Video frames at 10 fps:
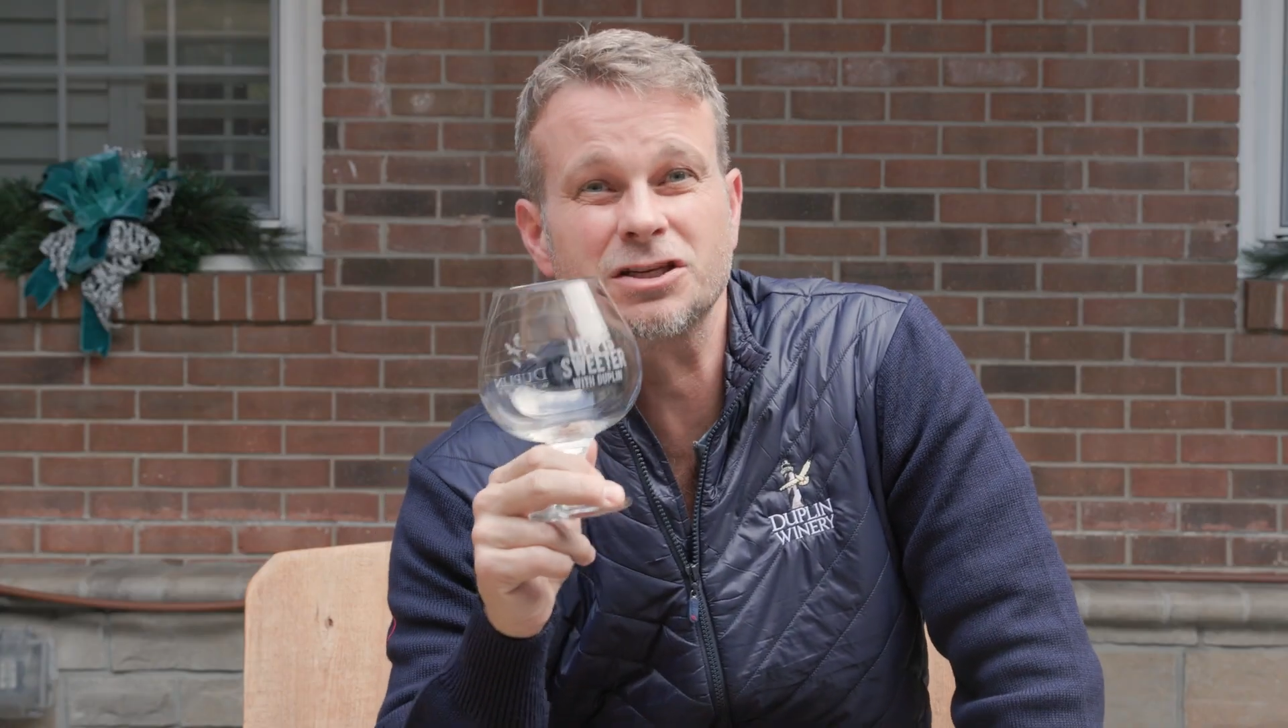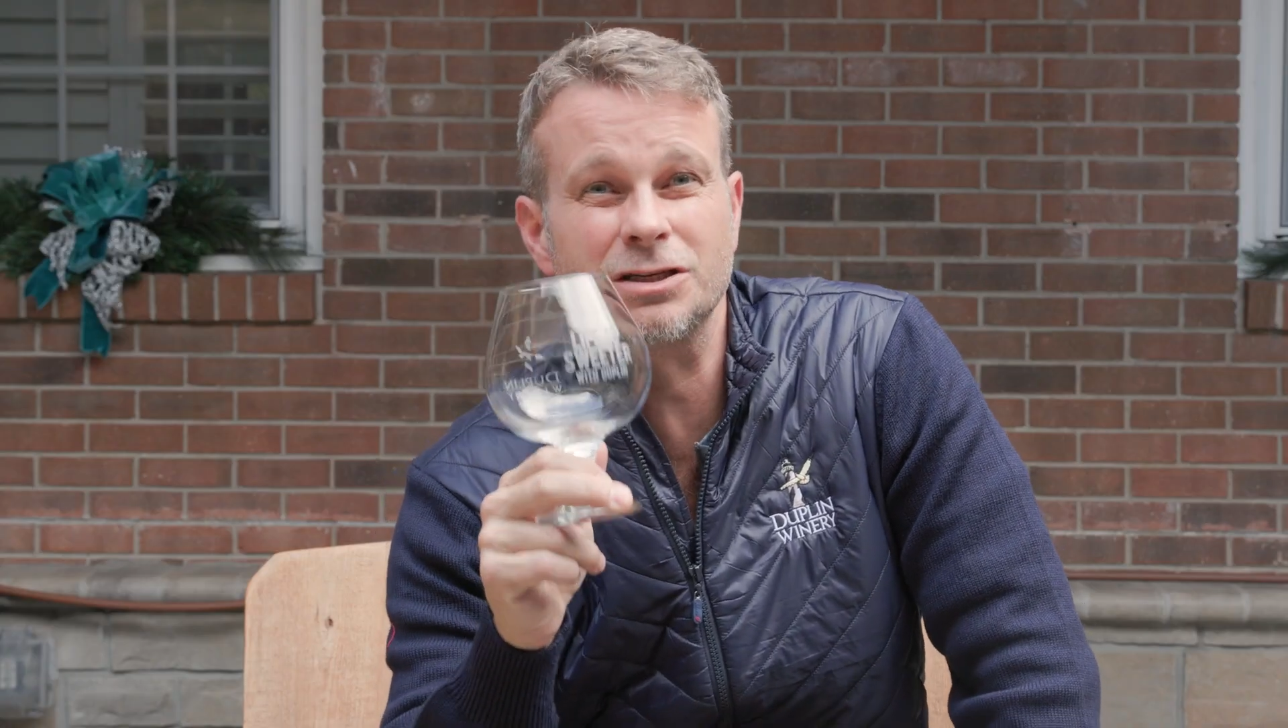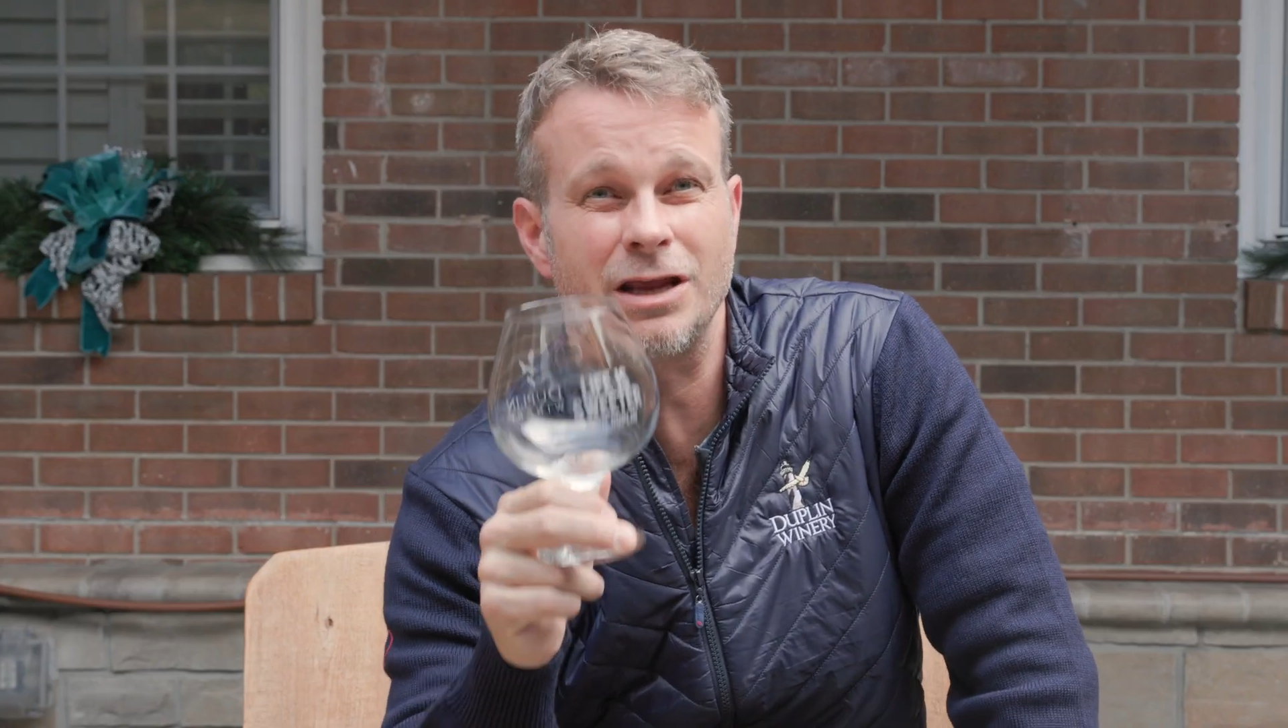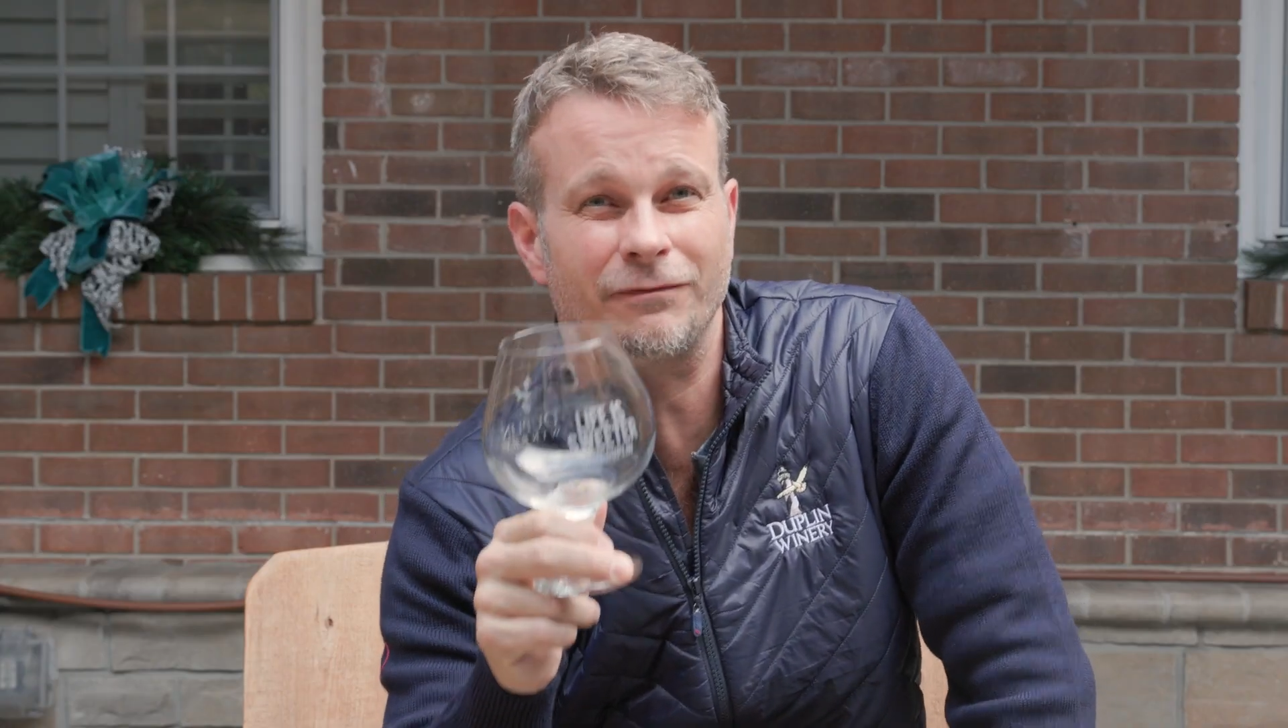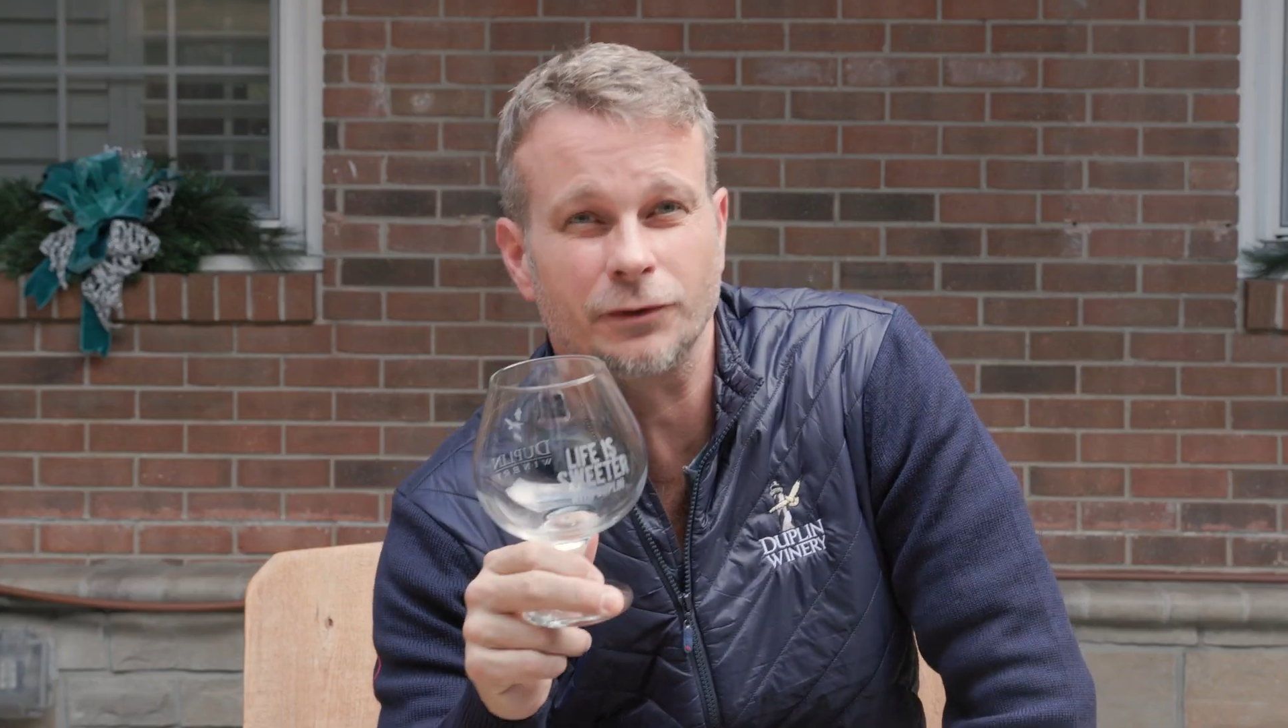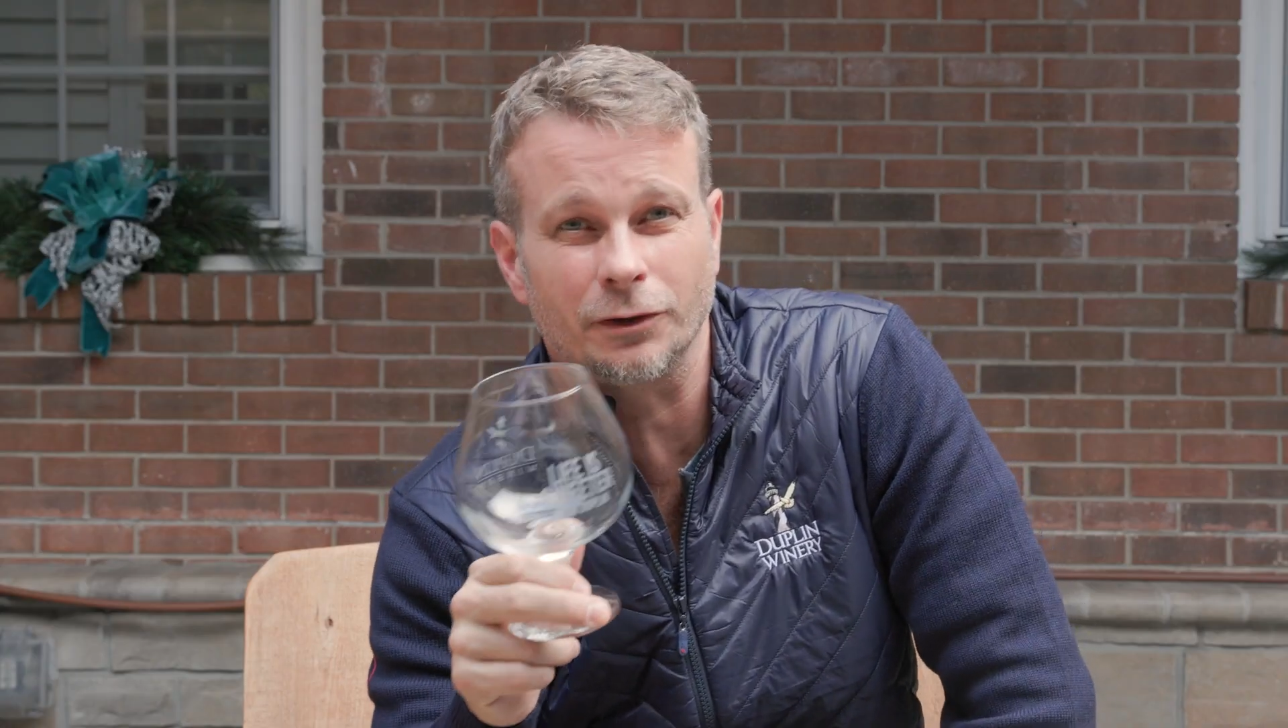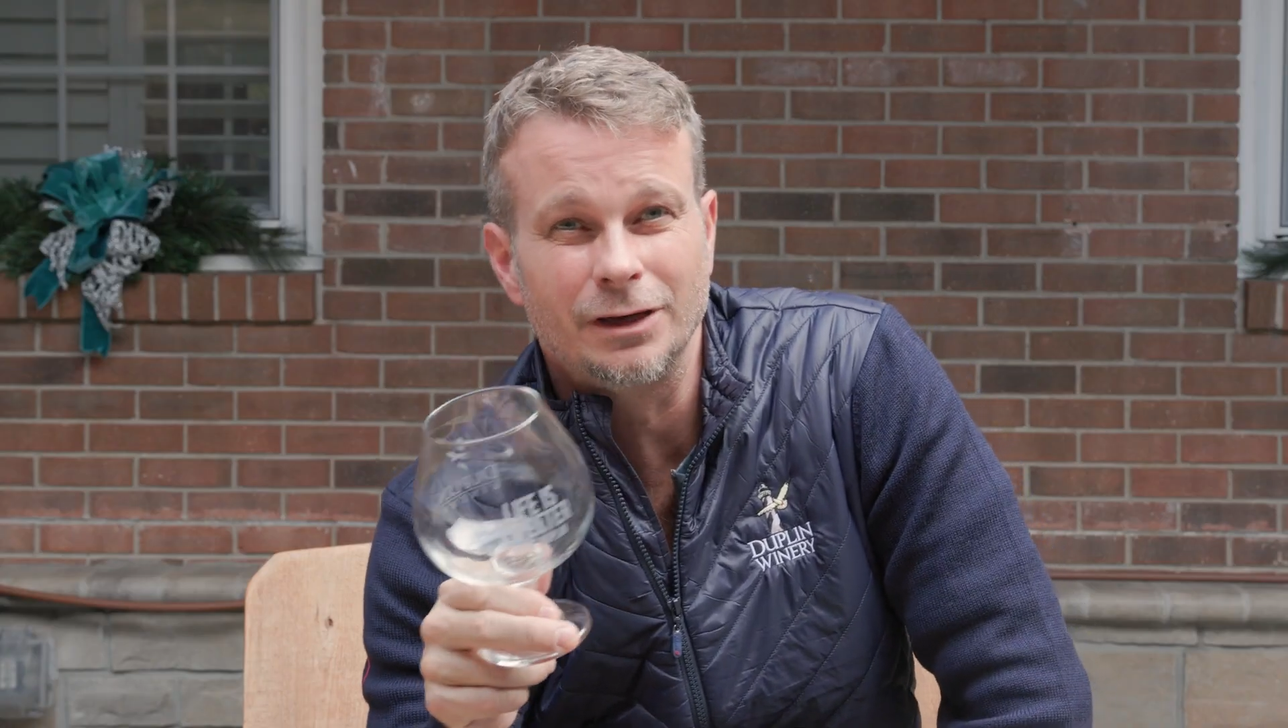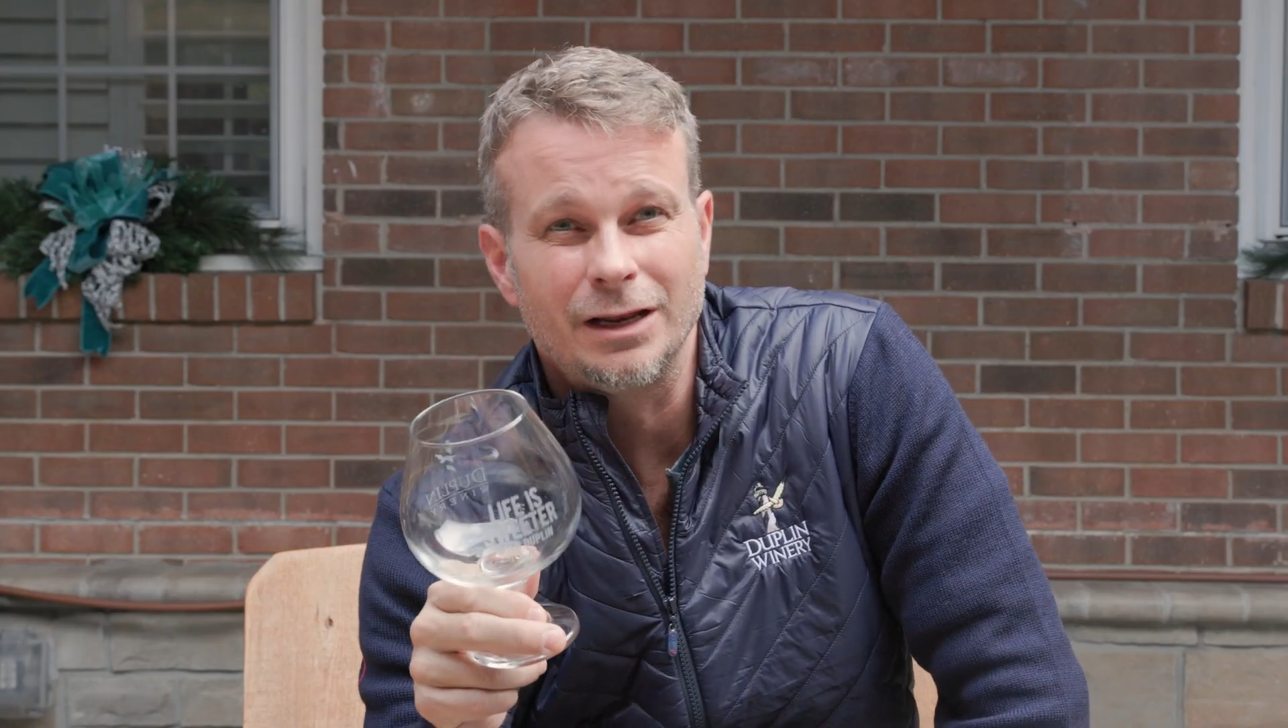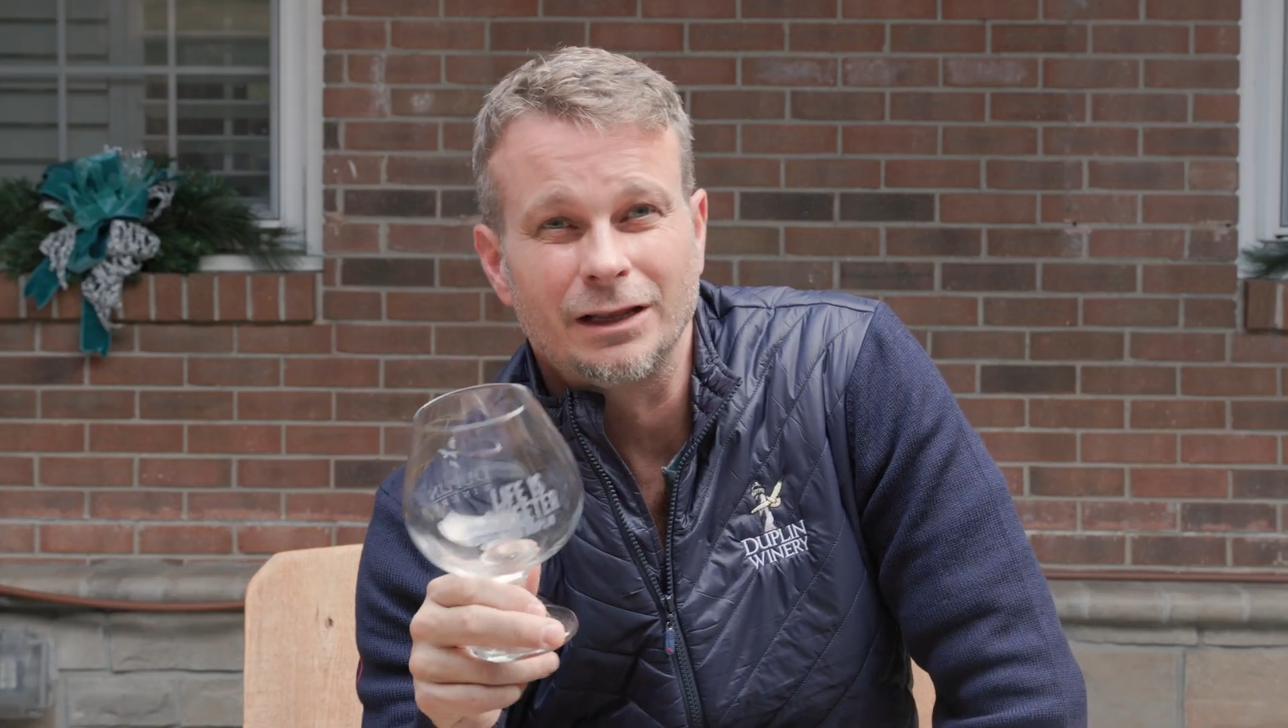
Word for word: snifter.